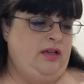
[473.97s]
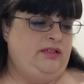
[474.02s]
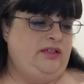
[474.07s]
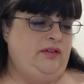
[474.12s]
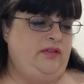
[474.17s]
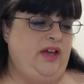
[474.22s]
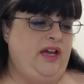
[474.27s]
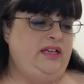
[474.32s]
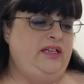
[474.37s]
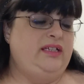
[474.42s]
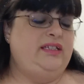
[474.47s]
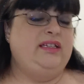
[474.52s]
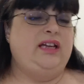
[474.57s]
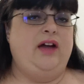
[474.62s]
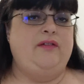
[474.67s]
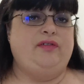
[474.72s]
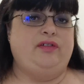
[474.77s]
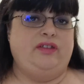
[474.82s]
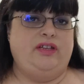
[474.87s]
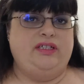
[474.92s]
So they
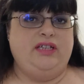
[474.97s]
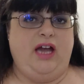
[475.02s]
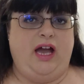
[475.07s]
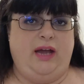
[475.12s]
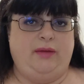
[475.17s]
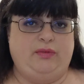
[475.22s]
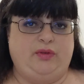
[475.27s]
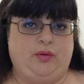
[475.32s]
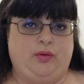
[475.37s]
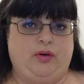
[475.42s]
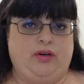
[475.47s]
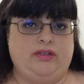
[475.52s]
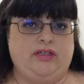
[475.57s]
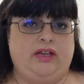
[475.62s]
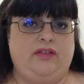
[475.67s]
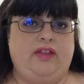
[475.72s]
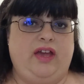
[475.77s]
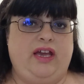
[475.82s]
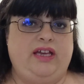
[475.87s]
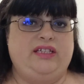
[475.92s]
discover the time doors
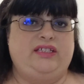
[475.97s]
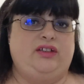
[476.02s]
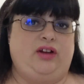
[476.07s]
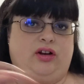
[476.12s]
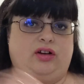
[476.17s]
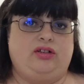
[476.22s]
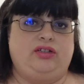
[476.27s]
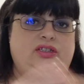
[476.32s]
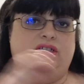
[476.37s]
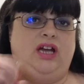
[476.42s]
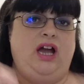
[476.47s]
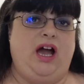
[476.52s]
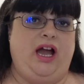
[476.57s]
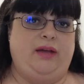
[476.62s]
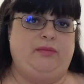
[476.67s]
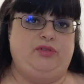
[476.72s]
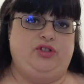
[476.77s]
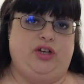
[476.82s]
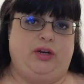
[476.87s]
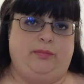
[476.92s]
and they start
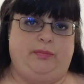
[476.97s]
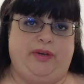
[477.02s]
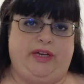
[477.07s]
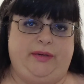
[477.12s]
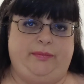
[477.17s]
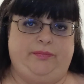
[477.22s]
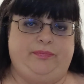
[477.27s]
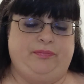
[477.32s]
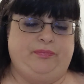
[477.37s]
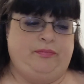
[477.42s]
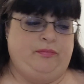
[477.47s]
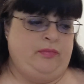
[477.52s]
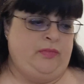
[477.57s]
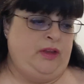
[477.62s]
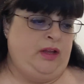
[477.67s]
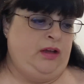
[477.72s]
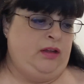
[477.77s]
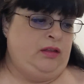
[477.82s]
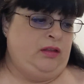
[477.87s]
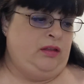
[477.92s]
time jumping.
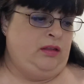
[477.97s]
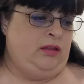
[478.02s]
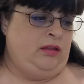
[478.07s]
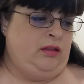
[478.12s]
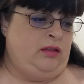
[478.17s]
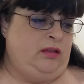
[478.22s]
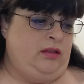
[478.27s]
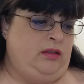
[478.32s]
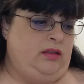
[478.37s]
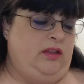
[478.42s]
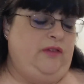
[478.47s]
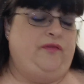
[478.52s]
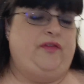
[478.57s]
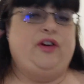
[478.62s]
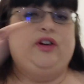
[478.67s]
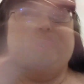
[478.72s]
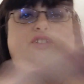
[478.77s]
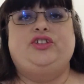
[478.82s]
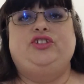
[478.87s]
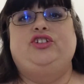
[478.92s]
The
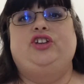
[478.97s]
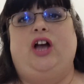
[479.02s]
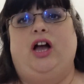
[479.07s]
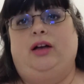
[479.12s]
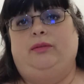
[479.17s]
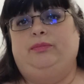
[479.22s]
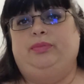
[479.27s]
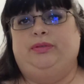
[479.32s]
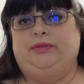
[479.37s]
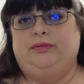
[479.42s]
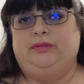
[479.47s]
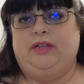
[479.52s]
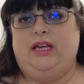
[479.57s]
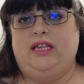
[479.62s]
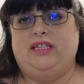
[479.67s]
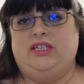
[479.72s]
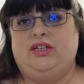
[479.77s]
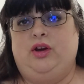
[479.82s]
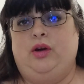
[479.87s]
first jump is